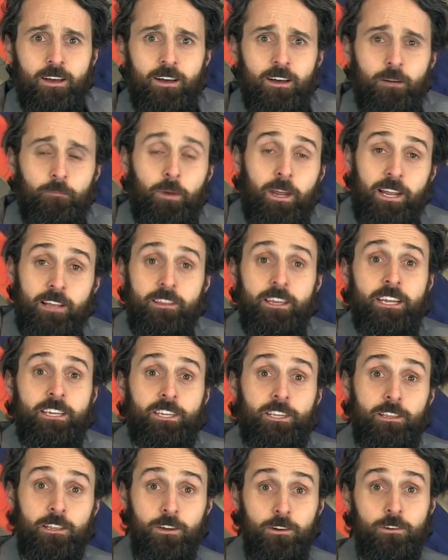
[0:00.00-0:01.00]
But at
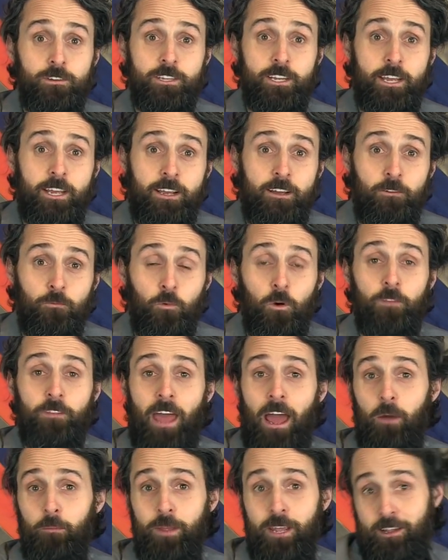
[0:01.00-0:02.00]
least losing will
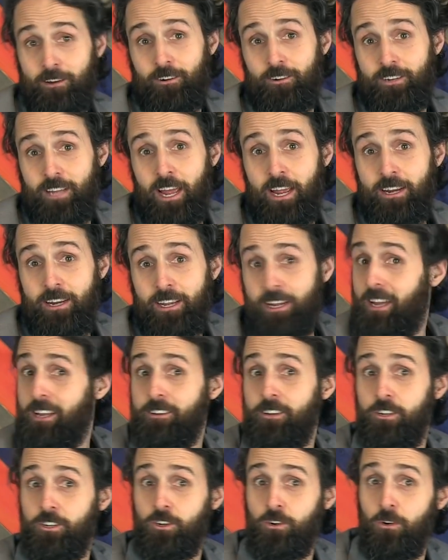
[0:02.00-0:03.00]
now be entertaining
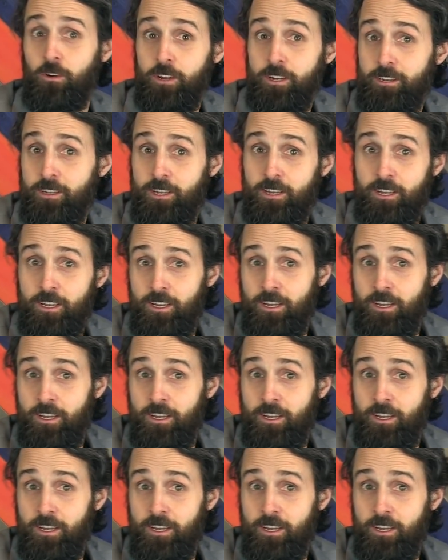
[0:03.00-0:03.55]
in Detroit.